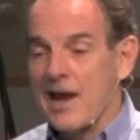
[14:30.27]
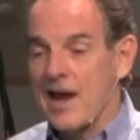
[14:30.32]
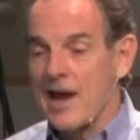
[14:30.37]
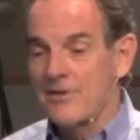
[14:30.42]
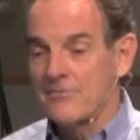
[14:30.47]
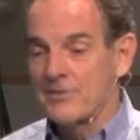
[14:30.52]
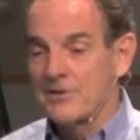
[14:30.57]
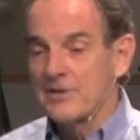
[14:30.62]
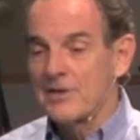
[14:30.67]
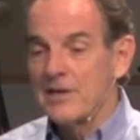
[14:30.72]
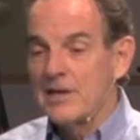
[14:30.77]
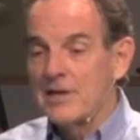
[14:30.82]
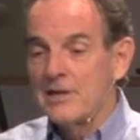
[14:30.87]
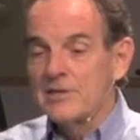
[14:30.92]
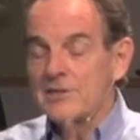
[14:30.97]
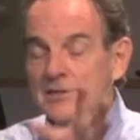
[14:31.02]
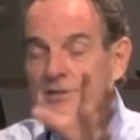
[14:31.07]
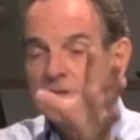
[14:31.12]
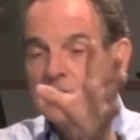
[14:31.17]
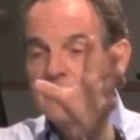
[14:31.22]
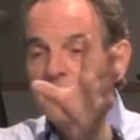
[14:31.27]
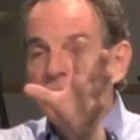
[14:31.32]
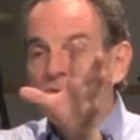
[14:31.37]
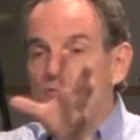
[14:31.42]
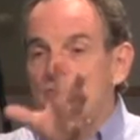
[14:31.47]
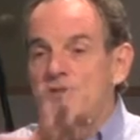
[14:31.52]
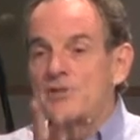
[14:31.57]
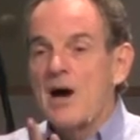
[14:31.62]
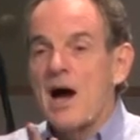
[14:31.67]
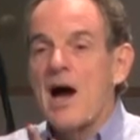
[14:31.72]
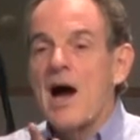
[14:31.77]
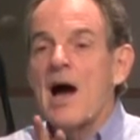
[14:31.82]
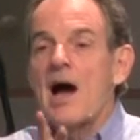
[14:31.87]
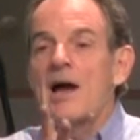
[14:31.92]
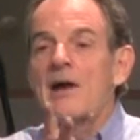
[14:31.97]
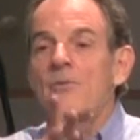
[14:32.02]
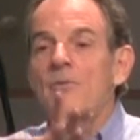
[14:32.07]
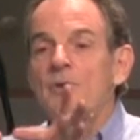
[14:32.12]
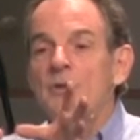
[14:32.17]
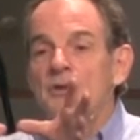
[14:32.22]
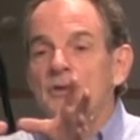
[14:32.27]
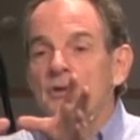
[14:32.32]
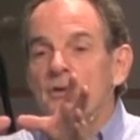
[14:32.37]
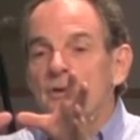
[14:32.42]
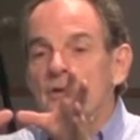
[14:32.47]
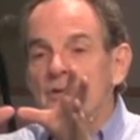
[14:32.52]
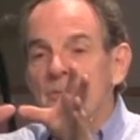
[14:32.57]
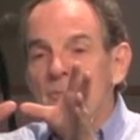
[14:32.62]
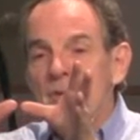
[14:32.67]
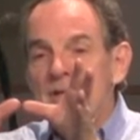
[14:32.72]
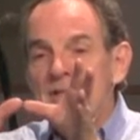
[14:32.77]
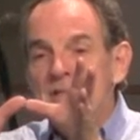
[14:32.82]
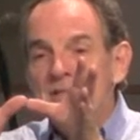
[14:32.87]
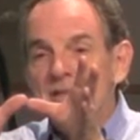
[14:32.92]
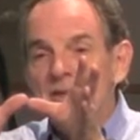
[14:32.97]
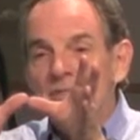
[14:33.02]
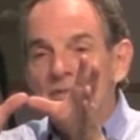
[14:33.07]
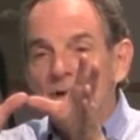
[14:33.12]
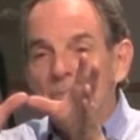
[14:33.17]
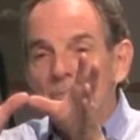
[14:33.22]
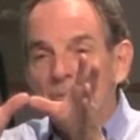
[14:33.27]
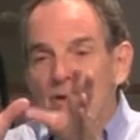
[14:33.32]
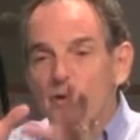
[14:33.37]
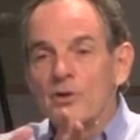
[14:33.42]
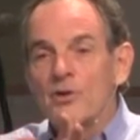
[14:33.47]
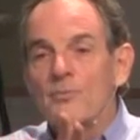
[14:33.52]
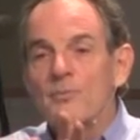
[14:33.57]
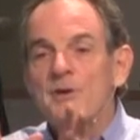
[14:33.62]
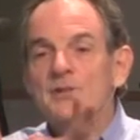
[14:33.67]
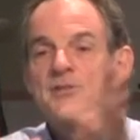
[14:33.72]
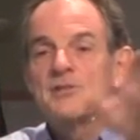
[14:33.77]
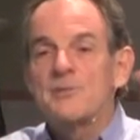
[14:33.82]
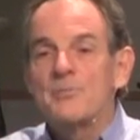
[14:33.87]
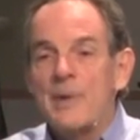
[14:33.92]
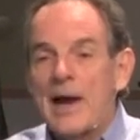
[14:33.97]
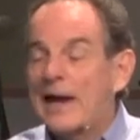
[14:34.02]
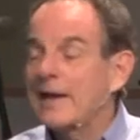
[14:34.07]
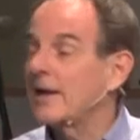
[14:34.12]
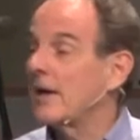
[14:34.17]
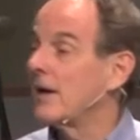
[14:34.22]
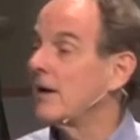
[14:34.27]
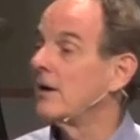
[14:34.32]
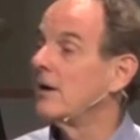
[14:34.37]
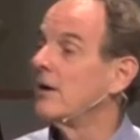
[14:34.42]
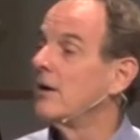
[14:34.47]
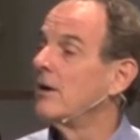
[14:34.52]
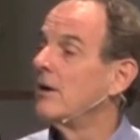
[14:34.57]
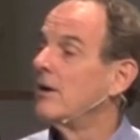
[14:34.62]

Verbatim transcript: heaven is if you die when you're in the midst of a pilgrimage to Mecca